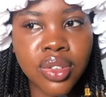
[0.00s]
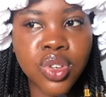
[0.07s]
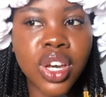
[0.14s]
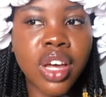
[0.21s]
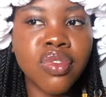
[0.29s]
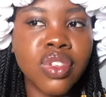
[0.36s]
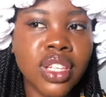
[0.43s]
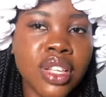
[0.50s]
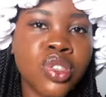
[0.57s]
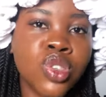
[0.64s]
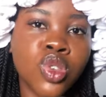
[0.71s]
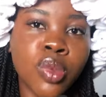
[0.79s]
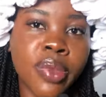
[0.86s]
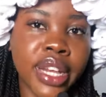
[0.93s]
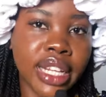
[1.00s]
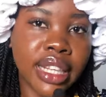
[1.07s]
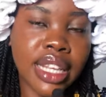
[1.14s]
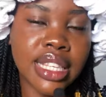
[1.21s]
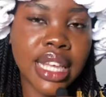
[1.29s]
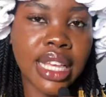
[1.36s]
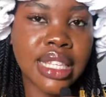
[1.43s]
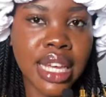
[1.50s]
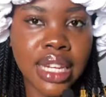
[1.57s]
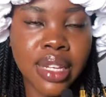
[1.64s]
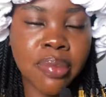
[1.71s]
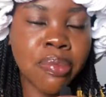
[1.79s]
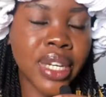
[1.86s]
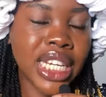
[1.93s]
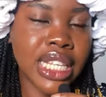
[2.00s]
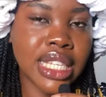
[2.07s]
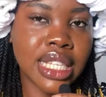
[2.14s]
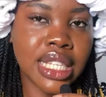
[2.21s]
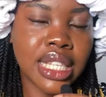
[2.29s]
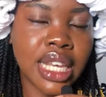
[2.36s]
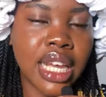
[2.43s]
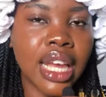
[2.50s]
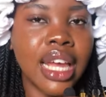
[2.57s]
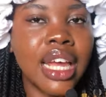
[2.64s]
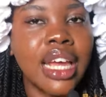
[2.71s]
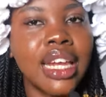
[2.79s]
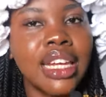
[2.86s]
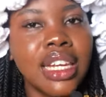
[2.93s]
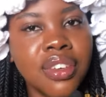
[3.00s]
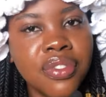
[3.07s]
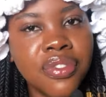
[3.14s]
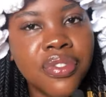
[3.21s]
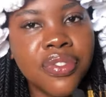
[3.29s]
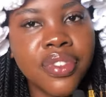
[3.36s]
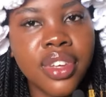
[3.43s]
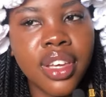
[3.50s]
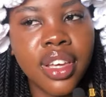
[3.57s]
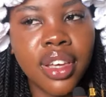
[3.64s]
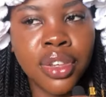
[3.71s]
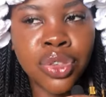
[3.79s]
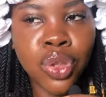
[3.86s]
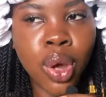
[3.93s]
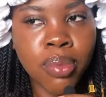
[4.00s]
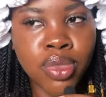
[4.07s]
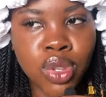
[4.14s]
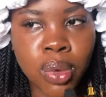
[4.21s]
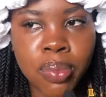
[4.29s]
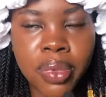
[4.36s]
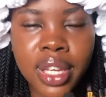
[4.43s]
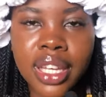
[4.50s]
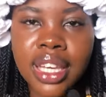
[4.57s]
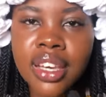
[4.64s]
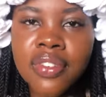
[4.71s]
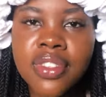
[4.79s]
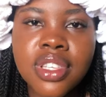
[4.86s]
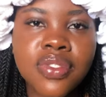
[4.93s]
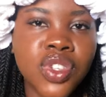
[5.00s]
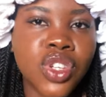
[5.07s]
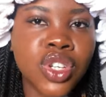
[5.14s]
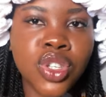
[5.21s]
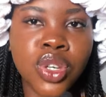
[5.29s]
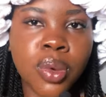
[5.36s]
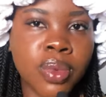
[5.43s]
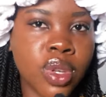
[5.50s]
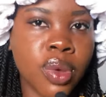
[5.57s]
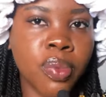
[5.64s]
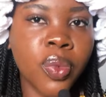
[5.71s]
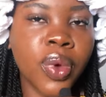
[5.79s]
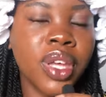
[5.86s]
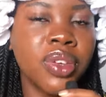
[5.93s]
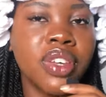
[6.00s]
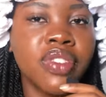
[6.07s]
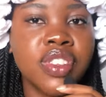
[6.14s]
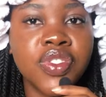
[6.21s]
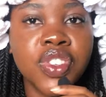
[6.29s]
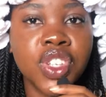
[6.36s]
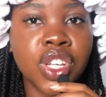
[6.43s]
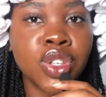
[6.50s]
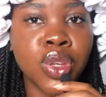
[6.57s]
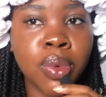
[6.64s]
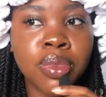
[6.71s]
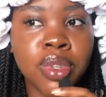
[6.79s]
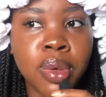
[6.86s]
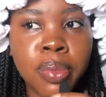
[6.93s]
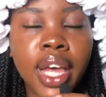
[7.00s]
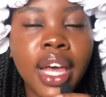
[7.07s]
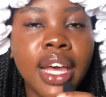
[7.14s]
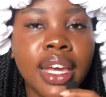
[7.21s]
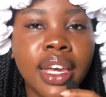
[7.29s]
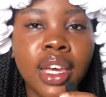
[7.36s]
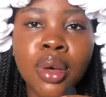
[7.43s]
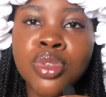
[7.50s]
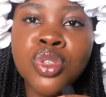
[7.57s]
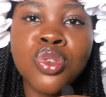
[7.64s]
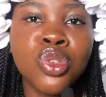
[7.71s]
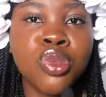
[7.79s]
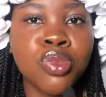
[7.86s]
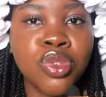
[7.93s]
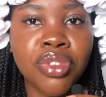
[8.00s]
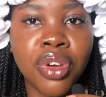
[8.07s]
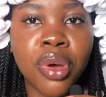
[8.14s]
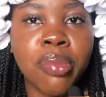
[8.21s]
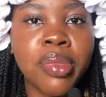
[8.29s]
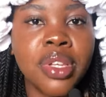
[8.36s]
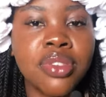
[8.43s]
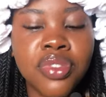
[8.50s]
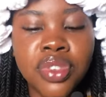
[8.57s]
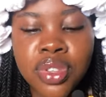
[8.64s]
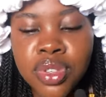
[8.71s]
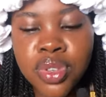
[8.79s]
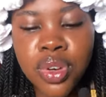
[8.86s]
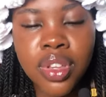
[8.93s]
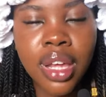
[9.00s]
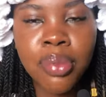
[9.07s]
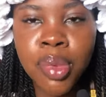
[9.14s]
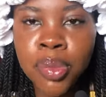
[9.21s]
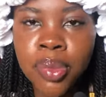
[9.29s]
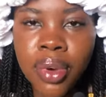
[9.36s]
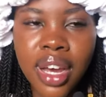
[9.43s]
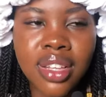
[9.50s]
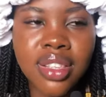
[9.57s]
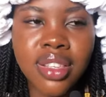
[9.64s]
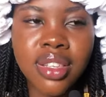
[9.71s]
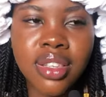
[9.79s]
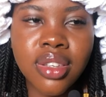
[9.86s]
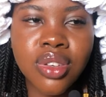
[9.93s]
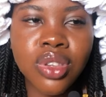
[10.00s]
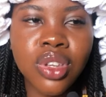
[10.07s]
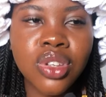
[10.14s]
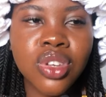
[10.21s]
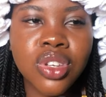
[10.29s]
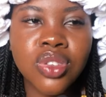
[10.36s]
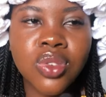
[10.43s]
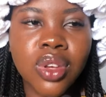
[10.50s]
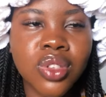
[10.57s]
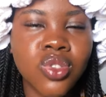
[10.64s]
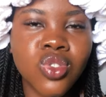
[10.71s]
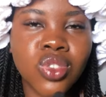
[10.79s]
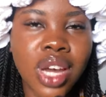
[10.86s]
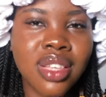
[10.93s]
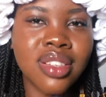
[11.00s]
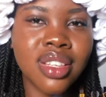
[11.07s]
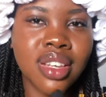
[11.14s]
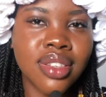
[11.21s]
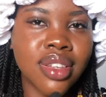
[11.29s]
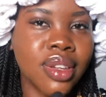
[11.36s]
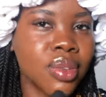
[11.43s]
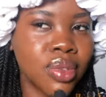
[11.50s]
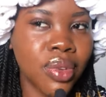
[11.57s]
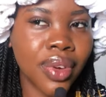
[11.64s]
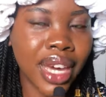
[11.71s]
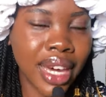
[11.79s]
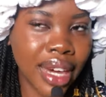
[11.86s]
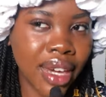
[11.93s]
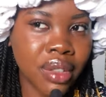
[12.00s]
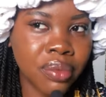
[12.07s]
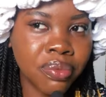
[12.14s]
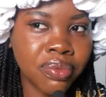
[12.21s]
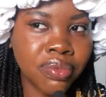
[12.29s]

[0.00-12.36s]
you can relate to so many things i said please leave a thumbs up give this video a thumbs up when you give this video a thumbs up it helps youtube to recommend the video to other people and you're not just going to try to learn alone okay